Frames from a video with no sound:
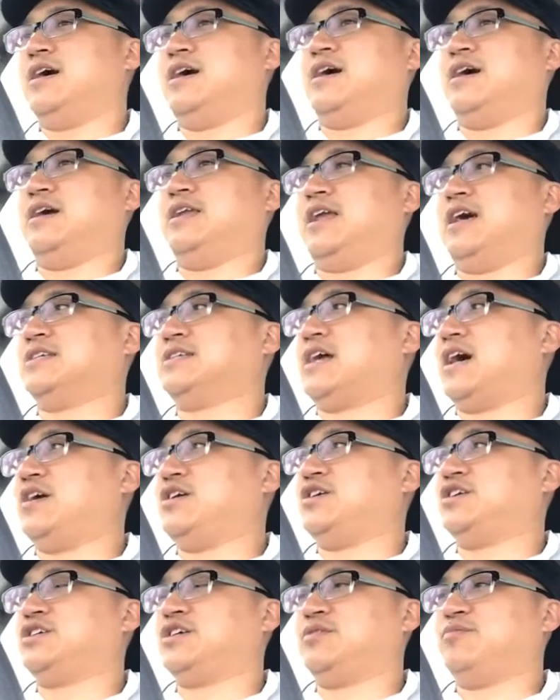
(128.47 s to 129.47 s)
Uh, that's how
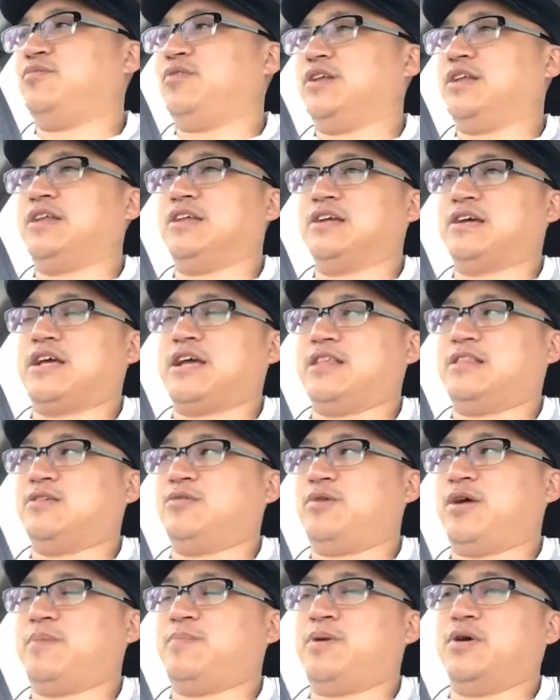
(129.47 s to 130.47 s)
you should really look at
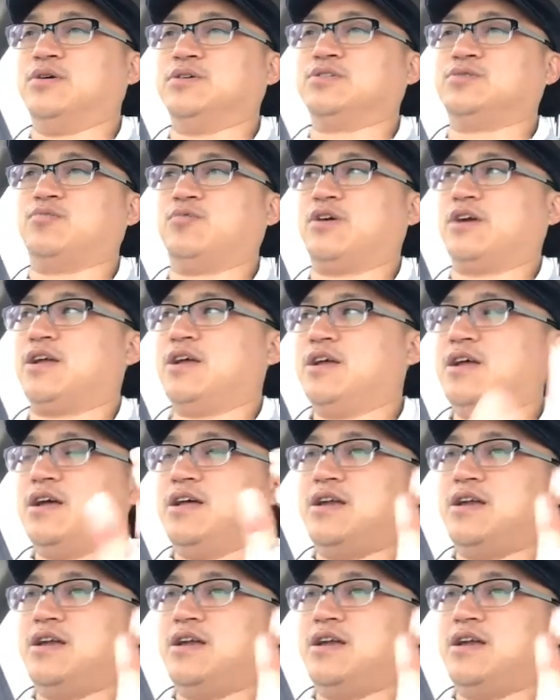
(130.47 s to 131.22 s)
the way posts work.